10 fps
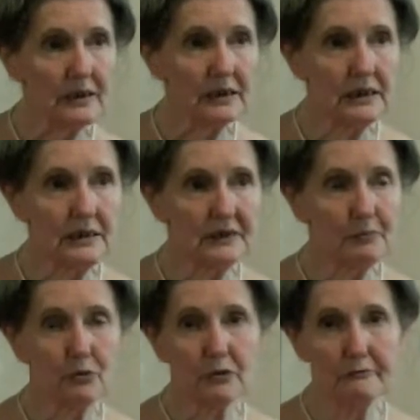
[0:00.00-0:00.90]
a
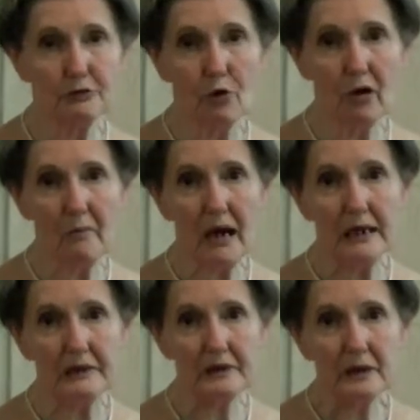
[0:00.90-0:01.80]
teaspoon of
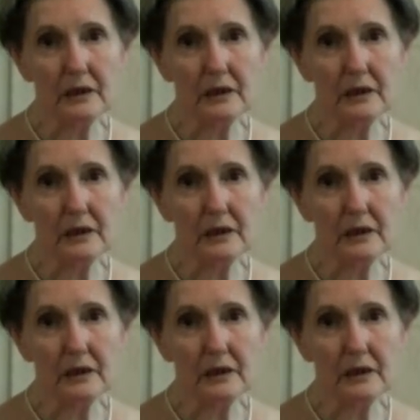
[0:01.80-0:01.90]
dolomite,